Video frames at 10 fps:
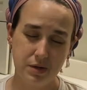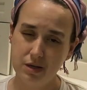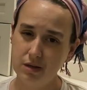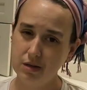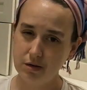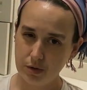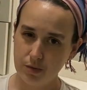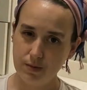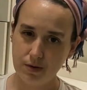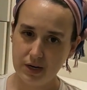So a little
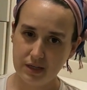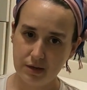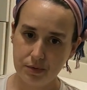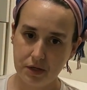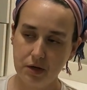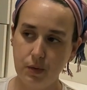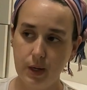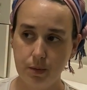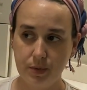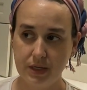bit more than I typically
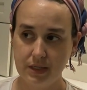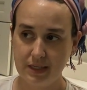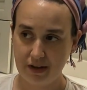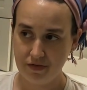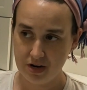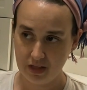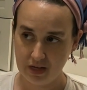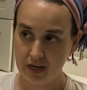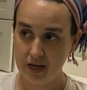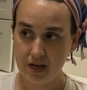wear, but
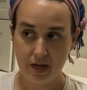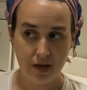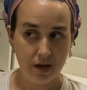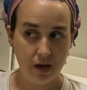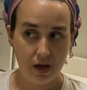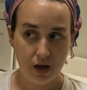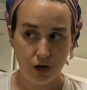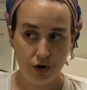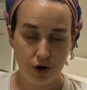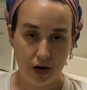definitely
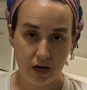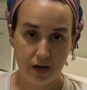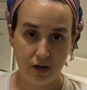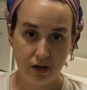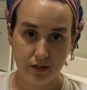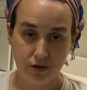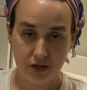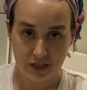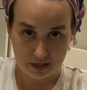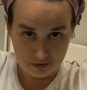great
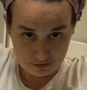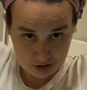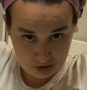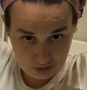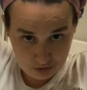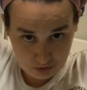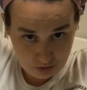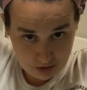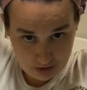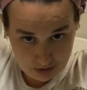alternative to